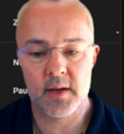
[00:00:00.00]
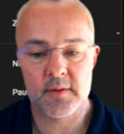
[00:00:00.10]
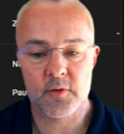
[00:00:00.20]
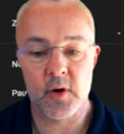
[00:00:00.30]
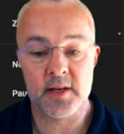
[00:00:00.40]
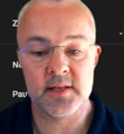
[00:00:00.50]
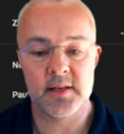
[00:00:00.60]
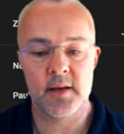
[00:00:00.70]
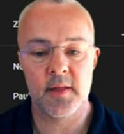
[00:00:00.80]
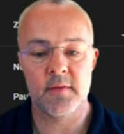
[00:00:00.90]
And I've created
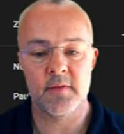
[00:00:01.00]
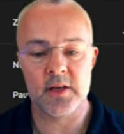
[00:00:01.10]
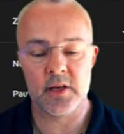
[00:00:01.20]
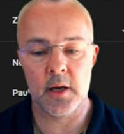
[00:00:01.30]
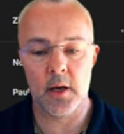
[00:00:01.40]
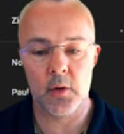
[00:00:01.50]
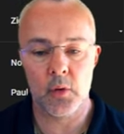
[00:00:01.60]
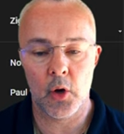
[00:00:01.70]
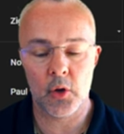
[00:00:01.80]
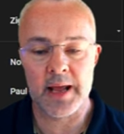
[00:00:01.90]
another video
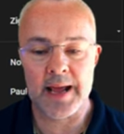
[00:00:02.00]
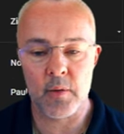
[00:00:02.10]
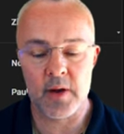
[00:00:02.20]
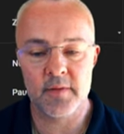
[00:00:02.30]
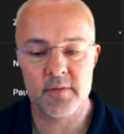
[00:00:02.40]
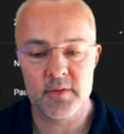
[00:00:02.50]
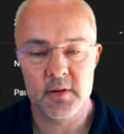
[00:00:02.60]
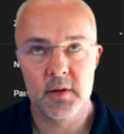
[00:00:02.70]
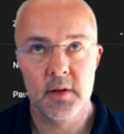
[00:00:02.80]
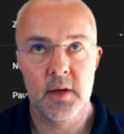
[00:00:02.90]
on how I've
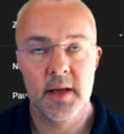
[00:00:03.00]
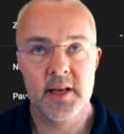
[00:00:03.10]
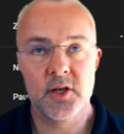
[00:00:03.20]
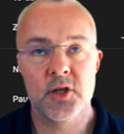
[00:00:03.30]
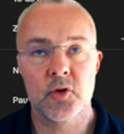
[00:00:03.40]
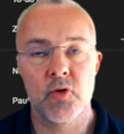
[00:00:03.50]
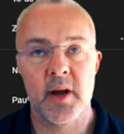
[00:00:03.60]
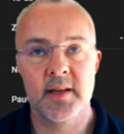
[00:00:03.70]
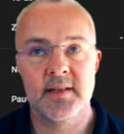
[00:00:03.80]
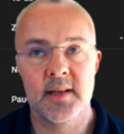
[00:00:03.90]

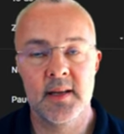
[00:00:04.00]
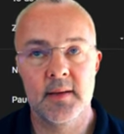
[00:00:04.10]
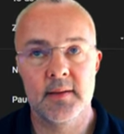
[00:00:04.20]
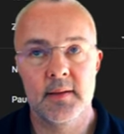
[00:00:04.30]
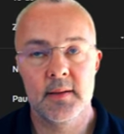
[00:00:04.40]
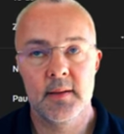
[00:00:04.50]
integrated,